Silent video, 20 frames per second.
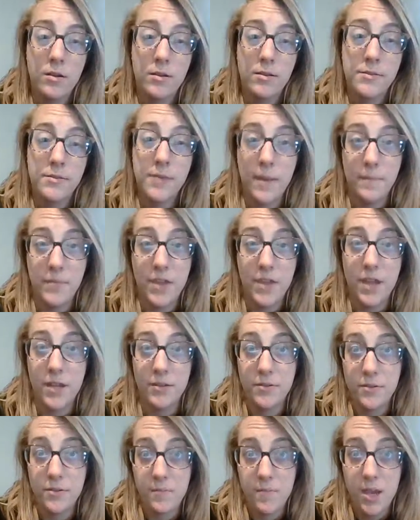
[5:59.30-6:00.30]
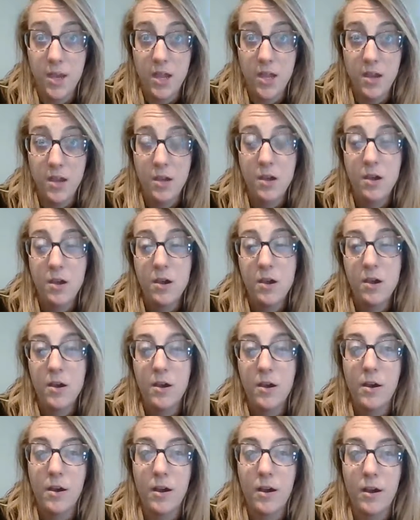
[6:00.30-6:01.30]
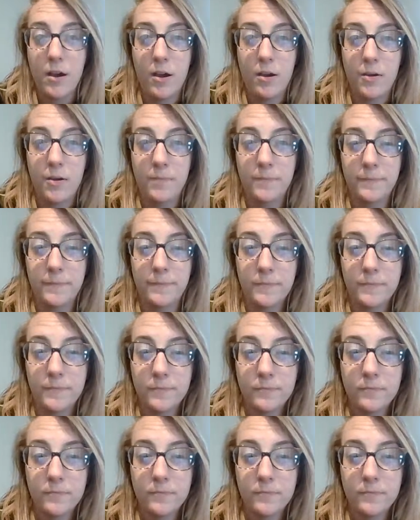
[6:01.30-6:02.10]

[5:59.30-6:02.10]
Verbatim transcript: something to me. Um,